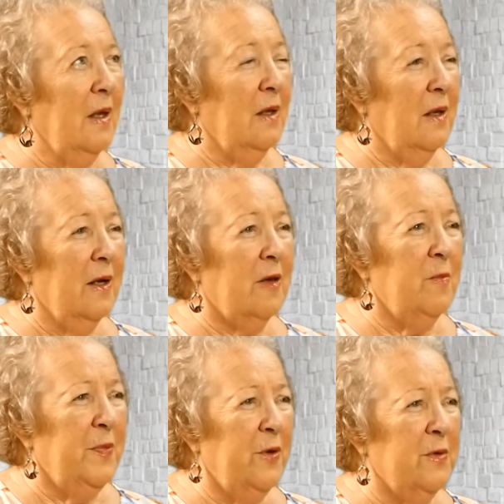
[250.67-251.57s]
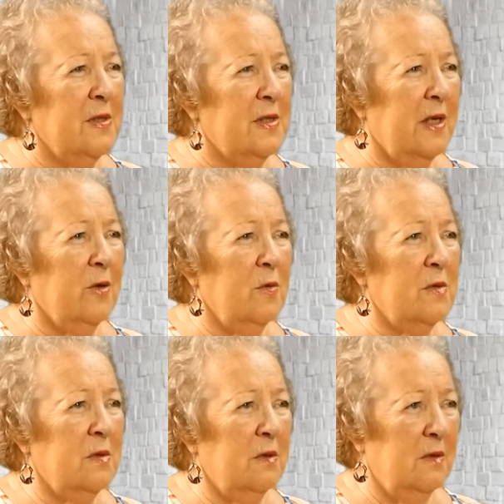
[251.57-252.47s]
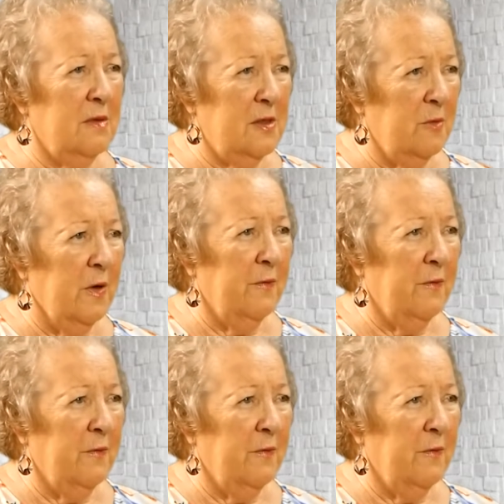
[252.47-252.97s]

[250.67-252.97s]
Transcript: like computer skills on some of